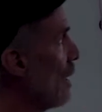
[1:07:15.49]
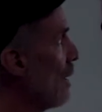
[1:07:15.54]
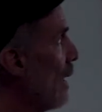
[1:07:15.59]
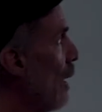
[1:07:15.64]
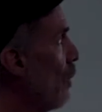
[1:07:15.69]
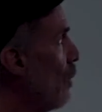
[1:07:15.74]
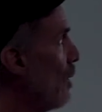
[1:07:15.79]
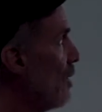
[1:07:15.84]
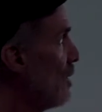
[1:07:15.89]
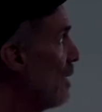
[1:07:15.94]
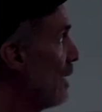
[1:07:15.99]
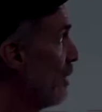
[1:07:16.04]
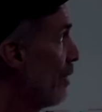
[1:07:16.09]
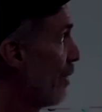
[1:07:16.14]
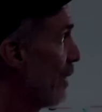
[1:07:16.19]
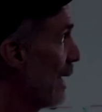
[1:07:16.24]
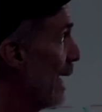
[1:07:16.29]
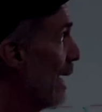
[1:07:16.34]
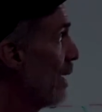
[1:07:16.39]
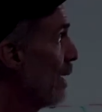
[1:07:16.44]
that was
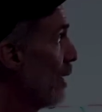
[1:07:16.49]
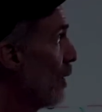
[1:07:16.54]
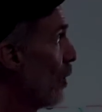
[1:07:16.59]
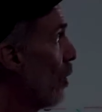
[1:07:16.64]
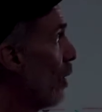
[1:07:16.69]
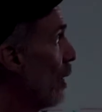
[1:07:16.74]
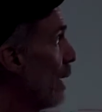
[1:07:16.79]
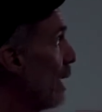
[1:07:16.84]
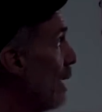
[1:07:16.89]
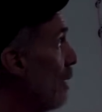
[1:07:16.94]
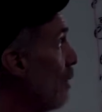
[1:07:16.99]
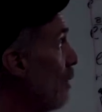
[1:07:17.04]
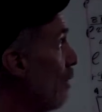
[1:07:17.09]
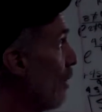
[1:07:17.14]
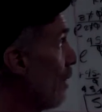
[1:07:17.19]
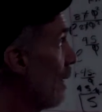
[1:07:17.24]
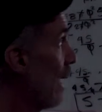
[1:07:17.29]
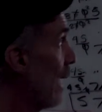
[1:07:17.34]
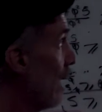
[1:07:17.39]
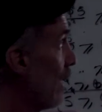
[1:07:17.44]
deflated or
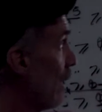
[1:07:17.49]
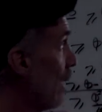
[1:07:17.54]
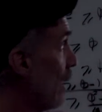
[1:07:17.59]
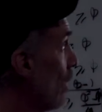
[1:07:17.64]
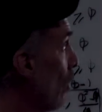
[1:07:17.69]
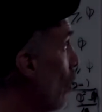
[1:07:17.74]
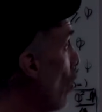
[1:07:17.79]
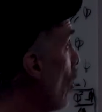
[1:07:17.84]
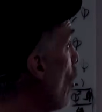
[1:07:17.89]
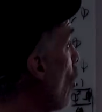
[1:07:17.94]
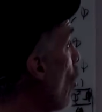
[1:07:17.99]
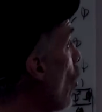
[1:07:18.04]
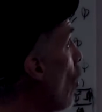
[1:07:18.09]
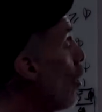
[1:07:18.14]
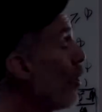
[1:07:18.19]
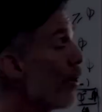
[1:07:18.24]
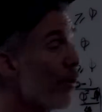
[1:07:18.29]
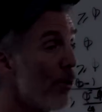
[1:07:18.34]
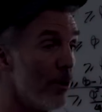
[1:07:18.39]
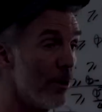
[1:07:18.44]
inflated or
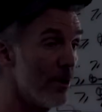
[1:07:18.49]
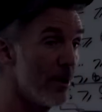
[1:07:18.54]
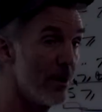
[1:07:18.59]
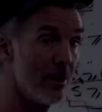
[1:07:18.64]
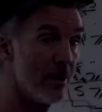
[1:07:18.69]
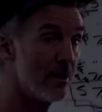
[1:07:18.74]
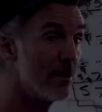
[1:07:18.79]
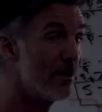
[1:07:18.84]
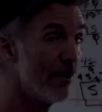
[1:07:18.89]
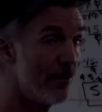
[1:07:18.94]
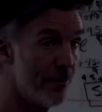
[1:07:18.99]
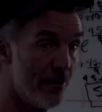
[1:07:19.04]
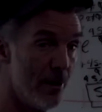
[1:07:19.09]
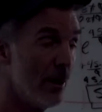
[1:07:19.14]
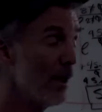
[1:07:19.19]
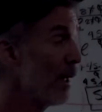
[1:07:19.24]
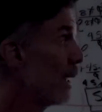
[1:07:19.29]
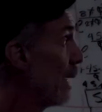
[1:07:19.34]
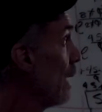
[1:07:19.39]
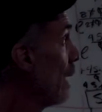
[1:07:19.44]
ordered
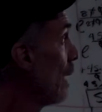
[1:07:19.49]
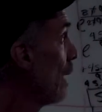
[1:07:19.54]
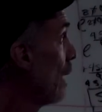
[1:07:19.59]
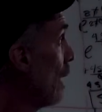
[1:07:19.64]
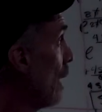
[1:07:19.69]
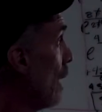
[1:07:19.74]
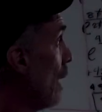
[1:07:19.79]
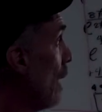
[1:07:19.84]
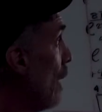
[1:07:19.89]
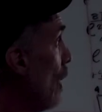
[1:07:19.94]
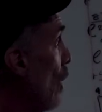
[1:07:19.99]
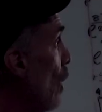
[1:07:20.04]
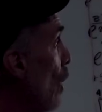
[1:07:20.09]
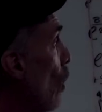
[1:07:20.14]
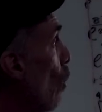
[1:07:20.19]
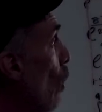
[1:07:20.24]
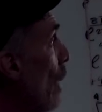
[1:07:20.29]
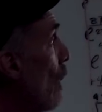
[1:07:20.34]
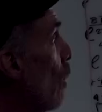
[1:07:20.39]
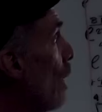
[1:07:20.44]
differently,
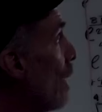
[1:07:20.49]
we